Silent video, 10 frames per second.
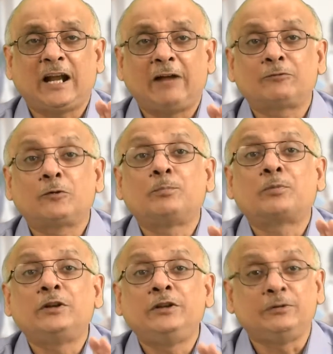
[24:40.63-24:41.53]
have to
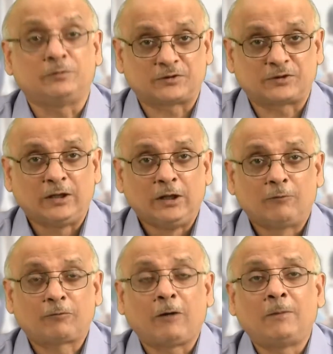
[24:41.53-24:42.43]
produce
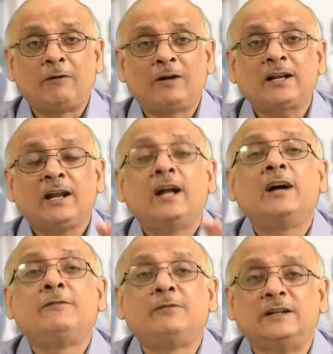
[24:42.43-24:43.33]
from our
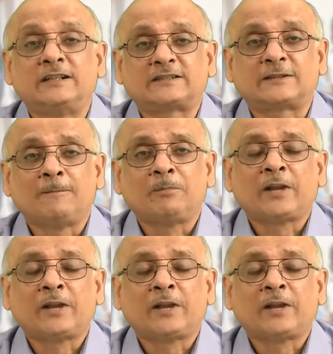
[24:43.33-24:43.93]
efforts.